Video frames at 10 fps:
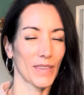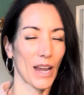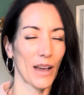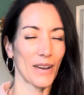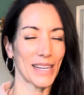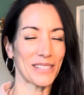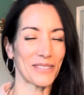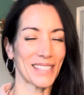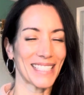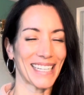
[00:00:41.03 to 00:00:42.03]
Oh,
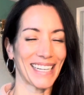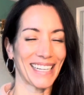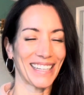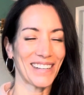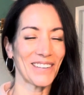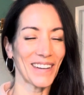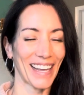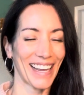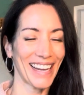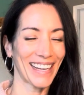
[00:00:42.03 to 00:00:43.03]
interesting.
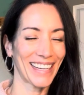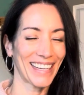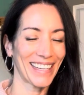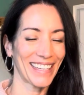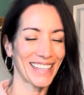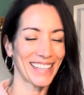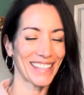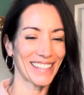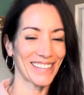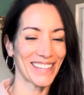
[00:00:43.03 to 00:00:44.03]
Okay.
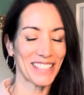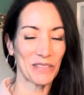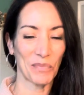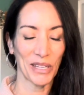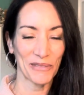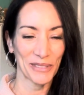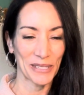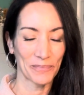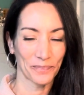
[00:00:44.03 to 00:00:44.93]
Oh, this is beautiful.